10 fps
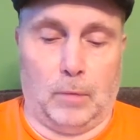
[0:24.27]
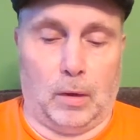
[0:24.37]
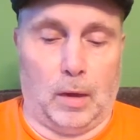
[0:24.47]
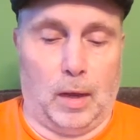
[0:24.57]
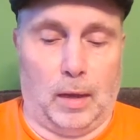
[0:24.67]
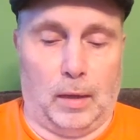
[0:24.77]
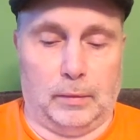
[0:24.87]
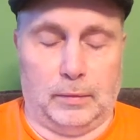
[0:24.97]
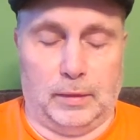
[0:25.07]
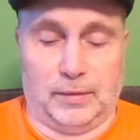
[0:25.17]
uh,
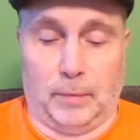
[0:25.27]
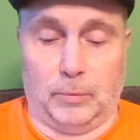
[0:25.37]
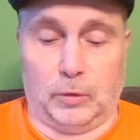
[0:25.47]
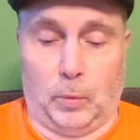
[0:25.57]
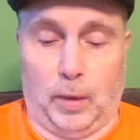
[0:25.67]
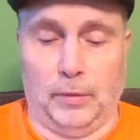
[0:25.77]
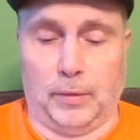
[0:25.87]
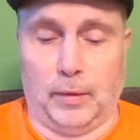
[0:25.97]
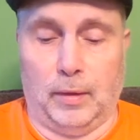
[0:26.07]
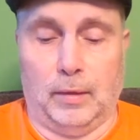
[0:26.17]
December
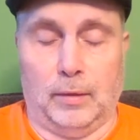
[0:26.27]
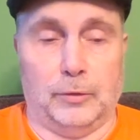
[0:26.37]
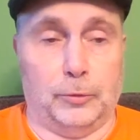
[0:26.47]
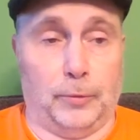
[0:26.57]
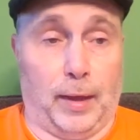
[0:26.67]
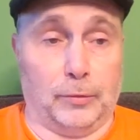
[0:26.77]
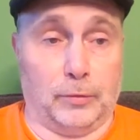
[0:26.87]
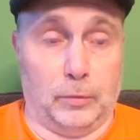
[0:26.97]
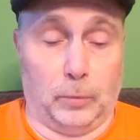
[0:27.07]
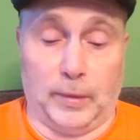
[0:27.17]
12th,
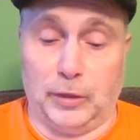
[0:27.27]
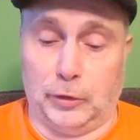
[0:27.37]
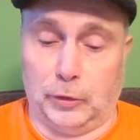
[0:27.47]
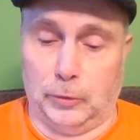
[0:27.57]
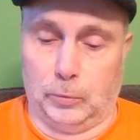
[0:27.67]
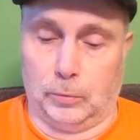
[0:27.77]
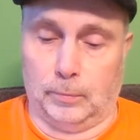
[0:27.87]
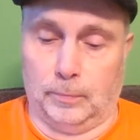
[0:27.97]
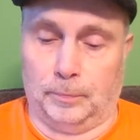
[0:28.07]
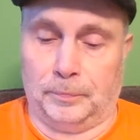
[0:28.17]
2022.
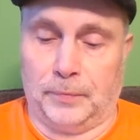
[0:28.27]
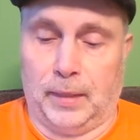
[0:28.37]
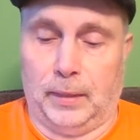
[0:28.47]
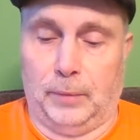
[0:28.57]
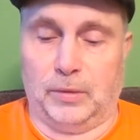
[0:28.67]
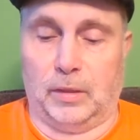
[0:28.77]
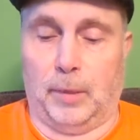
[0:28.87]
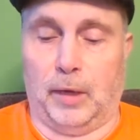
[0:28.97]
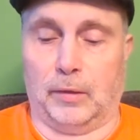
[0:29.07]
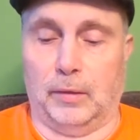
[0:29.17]
He was an
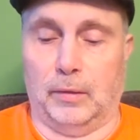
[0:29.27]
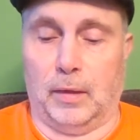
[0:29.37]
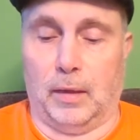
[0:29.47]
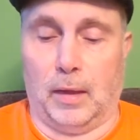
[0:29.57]
American